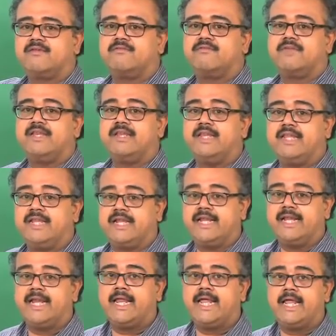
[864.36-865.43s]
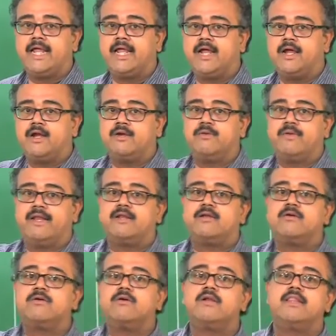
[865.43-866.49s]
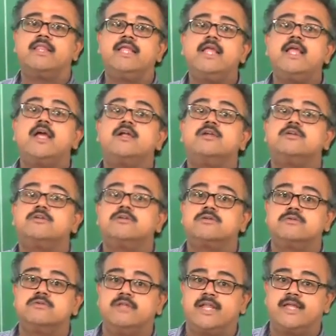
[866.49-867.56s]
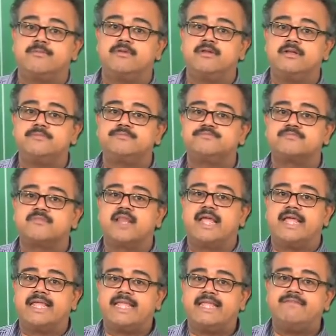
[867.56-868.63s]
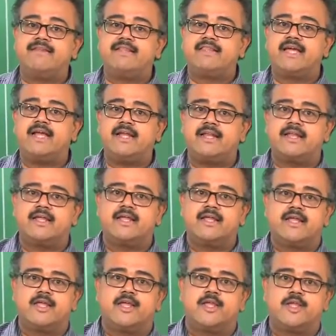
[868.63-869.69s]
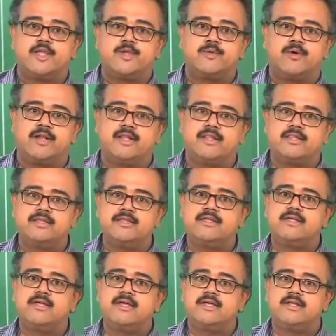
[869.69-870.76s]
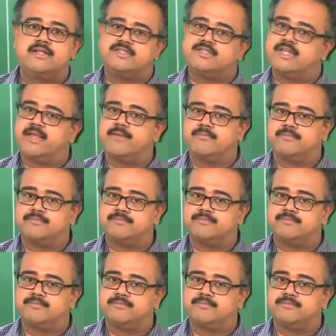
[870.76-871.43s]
we need to encode the true label, given that you are in the region M.